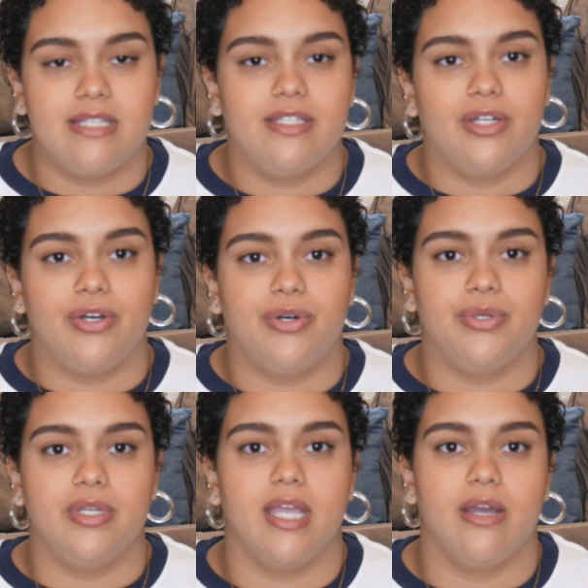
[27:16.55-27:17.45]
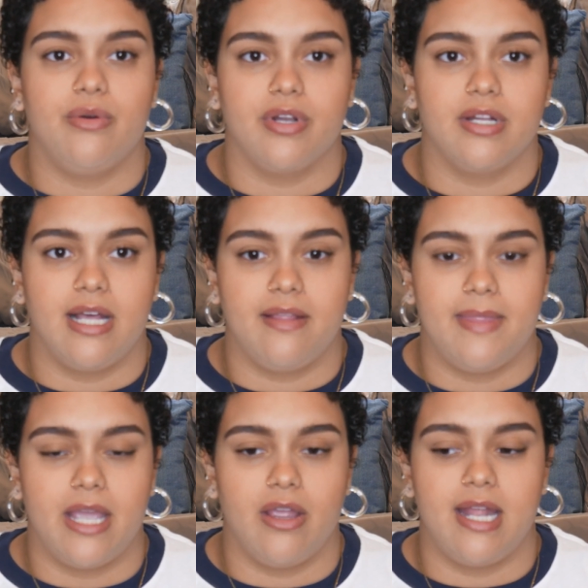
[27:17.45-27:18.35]
you know, you can't order down
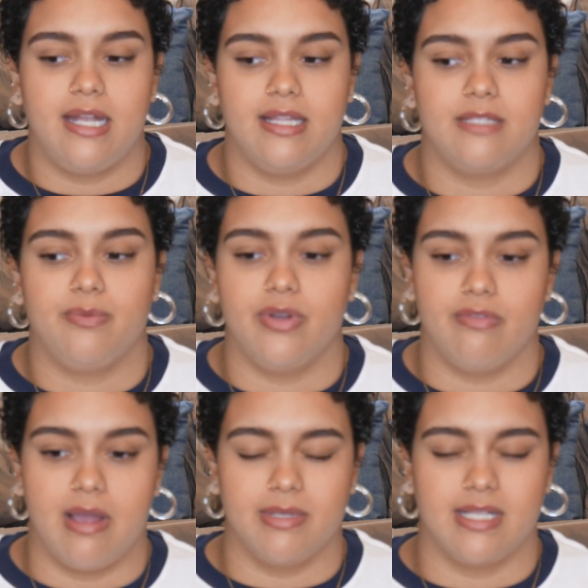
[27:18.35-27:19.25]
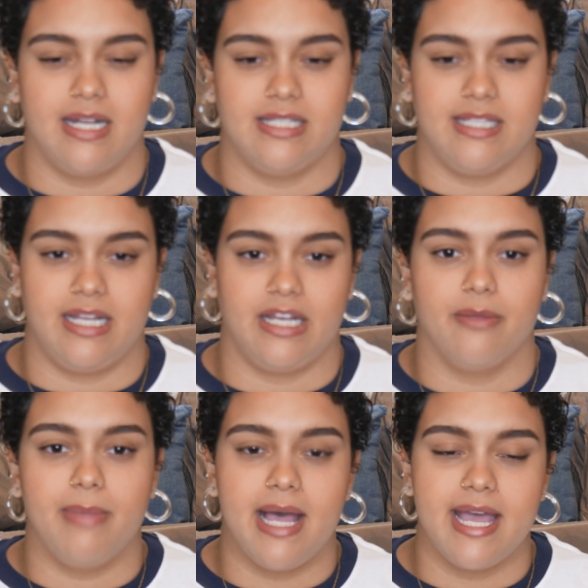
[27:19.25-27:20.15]
there. And at this point, Robert's kind of standing
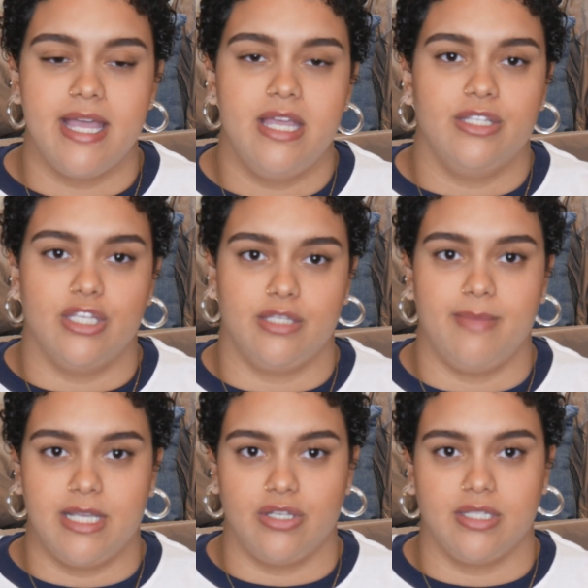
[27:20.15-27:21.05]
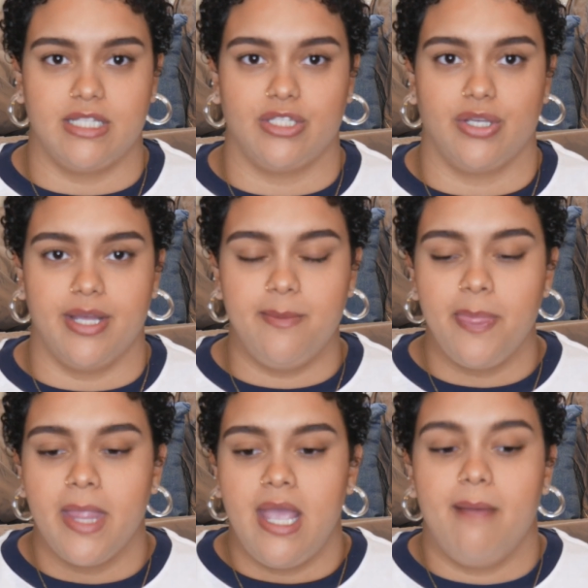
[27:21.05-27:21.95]
nearby just to make sure things are good.
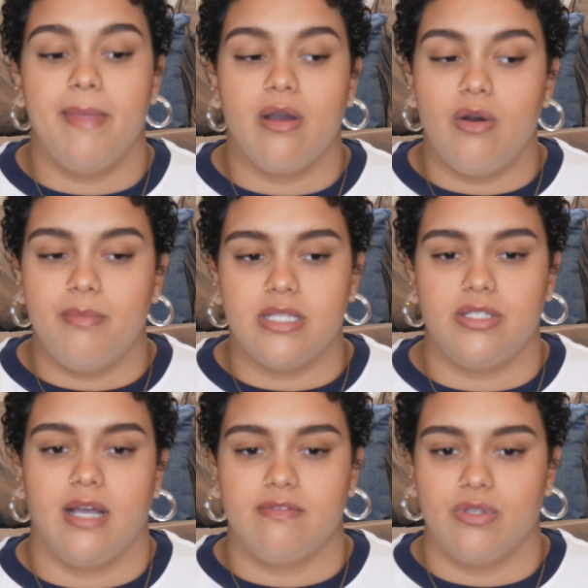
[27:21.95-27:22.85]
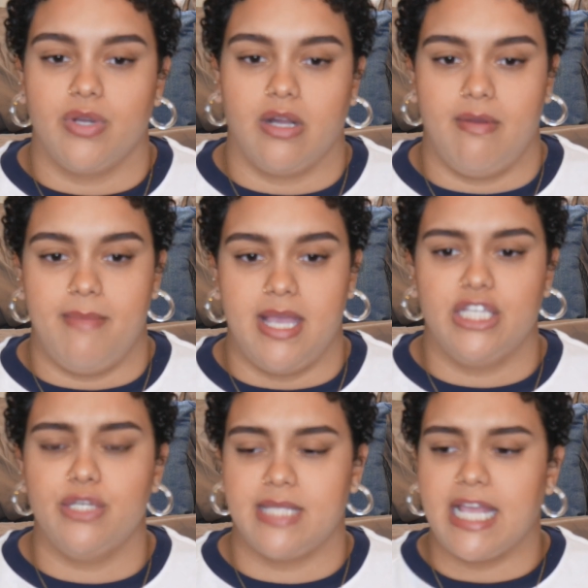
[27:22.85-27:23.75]
I'm like, oh, miss, you have to order with me.
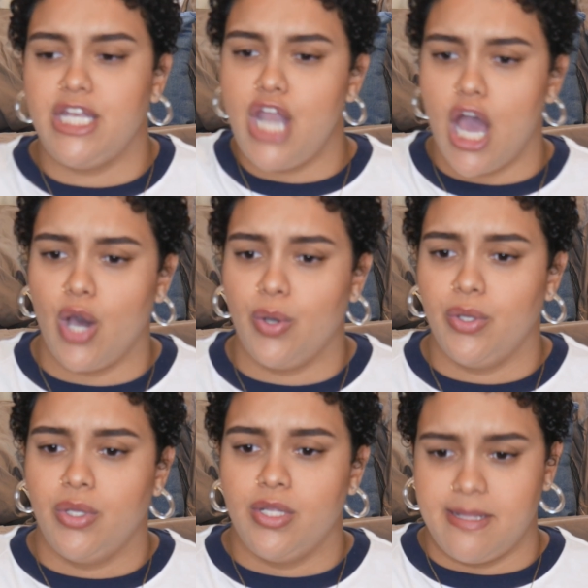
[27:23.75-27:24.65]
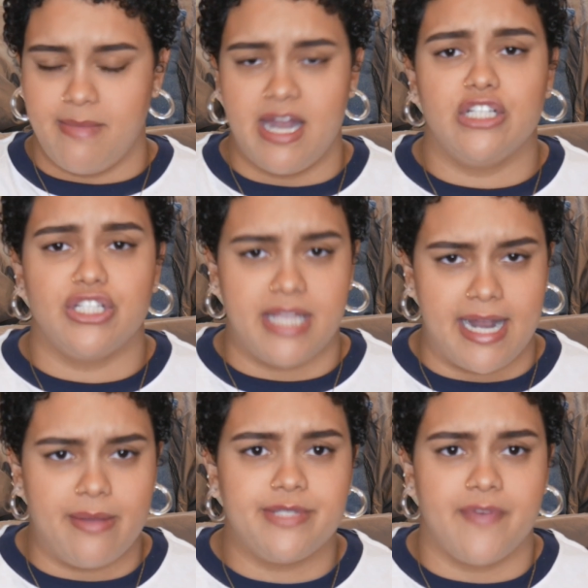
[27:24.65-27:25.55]
She was like, no, the manager
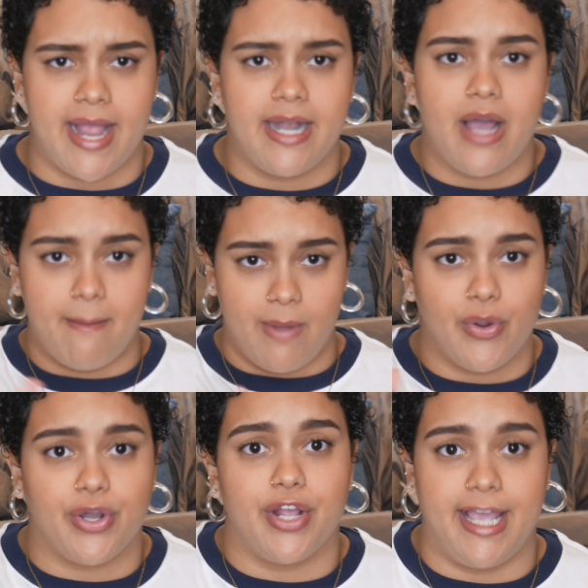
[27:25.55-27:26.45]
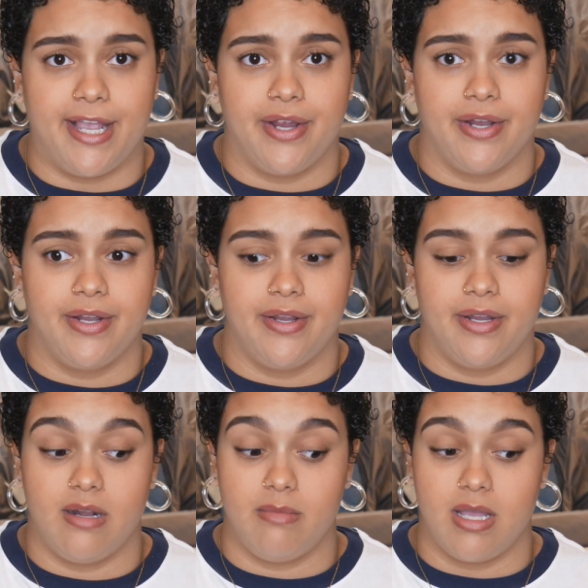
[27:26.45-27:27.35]
said it was fine. I'm gonna order here.
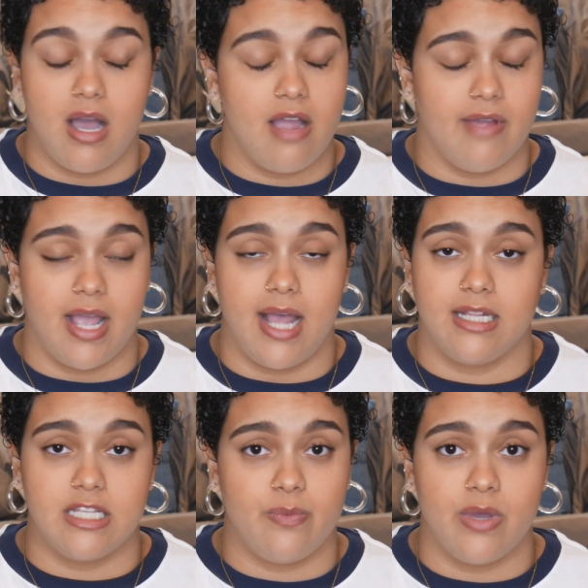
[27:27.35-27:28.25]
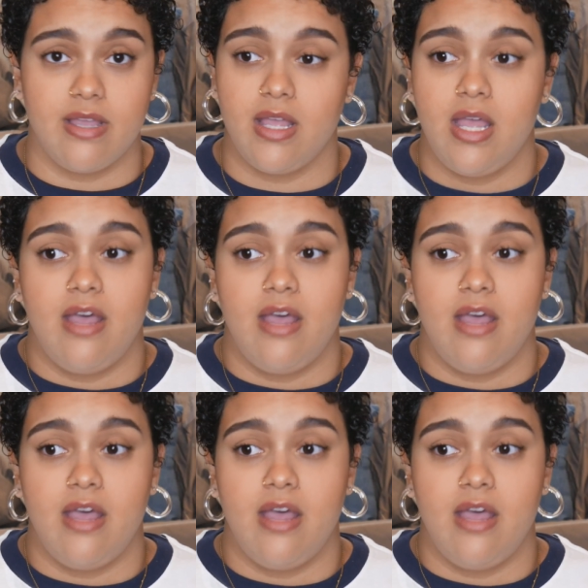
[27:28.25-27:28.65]
And I'm like, all right, at this point,